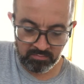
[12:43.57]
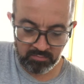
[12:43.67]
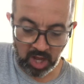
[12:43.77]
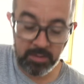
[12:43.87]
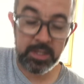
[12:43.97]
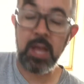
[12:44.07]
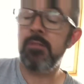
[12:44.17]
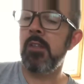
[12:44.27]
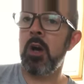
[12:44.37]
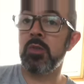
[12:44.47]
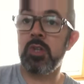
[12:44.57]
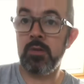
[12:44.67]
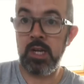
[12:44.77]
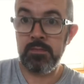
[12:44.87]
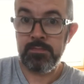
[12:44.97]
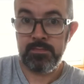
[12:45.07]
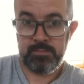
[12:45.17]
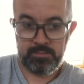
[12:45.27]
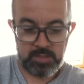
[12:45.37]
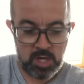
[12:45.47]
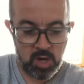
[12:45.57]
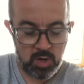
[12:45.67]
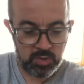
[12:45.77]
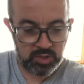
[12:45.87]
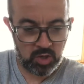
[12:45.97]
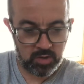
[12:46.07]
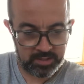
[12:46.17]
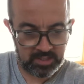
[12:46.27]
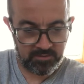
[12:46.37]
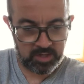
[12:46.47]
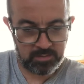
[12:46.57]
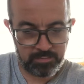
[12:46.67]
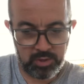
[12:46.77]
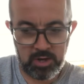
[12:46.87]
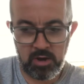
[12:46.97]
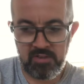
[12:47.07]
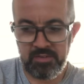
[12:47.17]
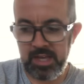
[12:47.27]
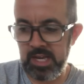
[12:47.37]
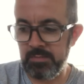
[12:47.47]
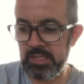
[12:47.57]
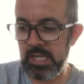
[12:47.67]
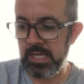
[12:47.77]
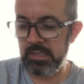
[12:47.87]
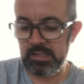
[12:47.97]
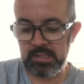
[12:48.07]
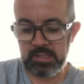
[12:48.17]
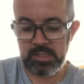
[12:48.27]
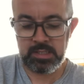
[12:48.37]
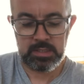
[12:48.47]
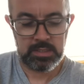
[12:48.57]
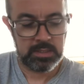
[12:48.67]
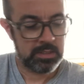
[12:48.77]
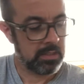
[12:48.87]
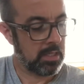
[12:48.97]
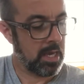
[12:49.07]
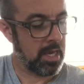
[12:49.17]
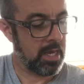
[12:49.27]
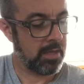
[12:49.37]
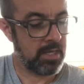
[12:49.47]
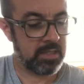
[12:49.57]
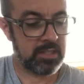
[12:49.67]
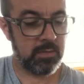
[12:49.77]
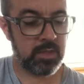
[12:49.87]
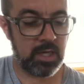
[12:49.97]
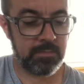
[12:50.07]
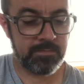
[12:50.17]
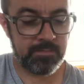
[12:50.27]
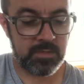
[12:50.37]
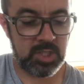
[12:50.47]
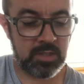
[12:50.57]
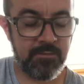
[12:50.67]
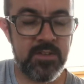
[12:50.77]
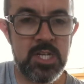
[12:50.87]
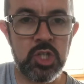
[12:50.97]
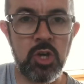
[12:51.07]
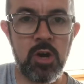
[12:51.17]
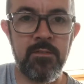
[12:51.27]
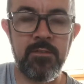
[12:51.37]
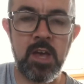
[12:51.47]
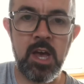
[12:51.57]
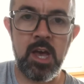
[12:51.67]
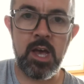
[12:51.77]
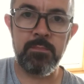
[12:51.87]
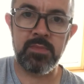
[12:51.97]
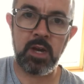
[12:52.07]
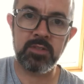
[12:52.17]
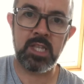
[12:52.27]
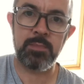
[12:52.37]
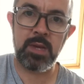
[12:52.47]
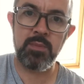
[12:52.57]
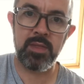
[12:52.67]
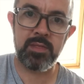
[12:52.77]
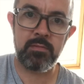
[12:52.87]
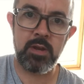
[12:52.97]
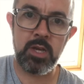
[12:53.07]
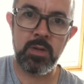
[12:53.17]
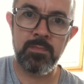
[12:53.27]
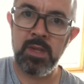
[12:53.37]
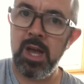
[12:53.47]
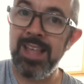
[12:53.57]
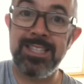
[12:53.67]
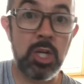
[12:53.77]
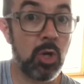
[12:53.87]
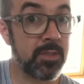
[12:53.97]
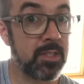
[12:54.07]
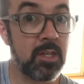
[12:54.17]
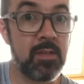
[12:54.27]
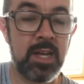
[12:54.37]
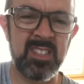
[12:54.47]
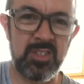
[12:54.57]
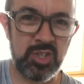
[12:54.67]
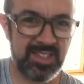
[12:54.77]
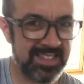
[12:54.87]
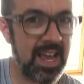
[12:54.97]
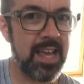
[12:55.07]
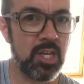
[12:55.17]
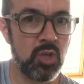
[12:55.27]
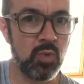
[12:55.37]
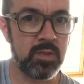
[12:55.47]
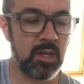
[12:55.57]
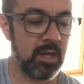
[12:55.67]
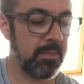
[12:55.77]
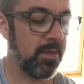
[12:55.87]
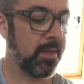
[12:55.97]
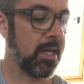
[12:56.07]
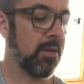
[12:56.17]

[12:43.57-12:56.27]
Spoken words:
I'm going to go through the whole song now. The whole song, let's see if I can pull it off without any mistakes. And yeah, so here we go. Just to finish off, I'll send the paperwork through. There's a lot to do there, so just take your time. Here we go.